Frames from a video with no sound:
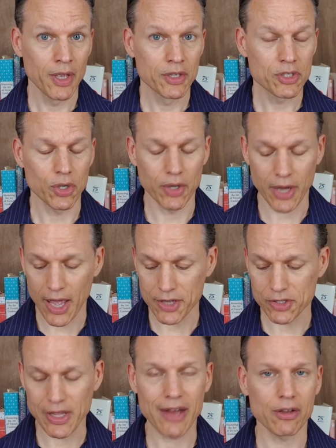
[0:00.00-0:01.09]
So it
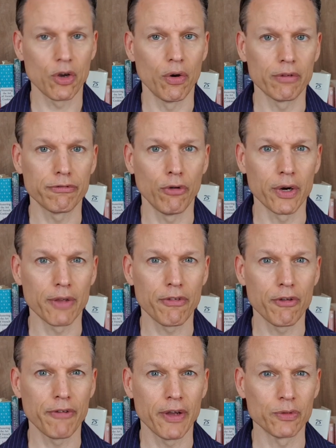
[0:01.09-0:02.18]
has that going for it if you
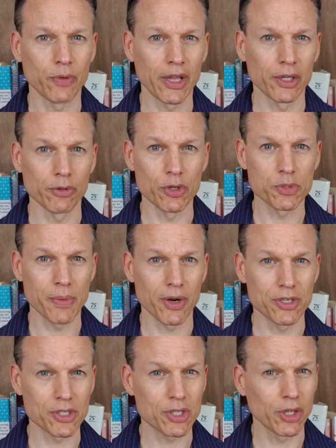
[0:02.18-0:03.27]
find regular rosemary
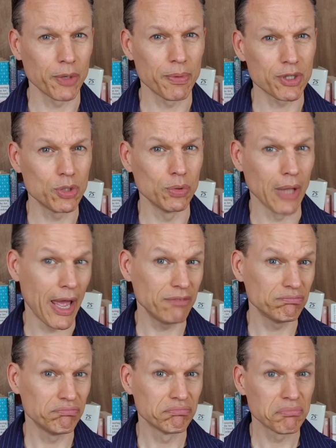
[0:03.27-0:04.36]
just a little bit too light.
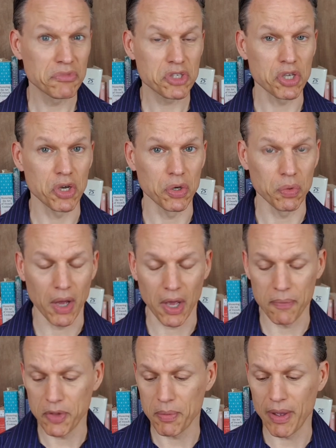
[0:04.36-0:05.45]
So
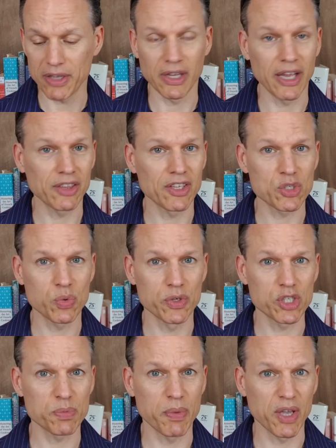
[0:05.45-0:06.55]
um, you might like this one
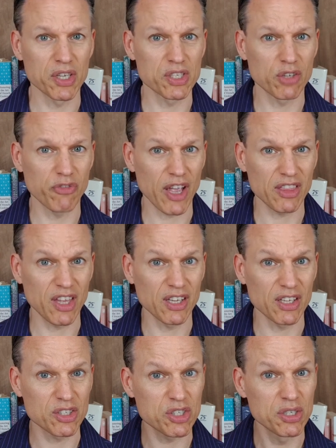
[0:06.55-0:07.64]
just because of the fact that
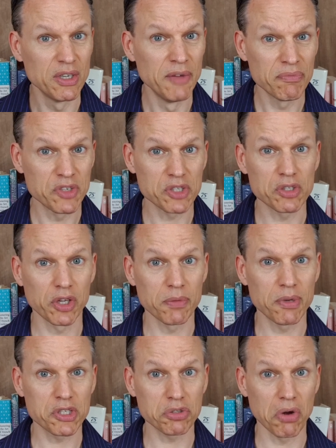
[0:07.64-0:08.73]
it's just a little
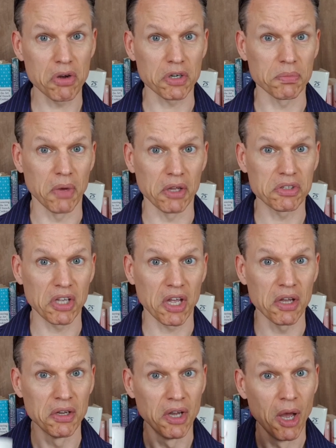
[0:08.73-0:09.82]
bit stronger. But
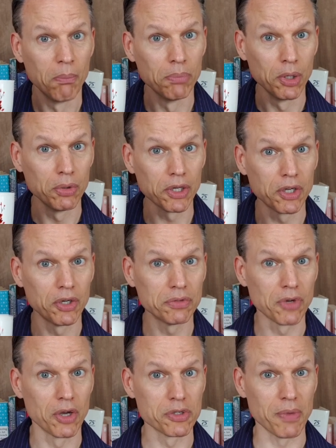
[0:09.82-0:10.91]
uh, Blue Lagoon
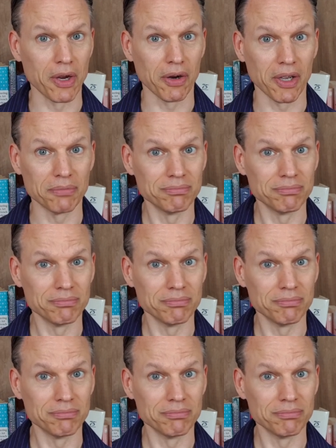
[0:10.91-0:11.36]
rosemary.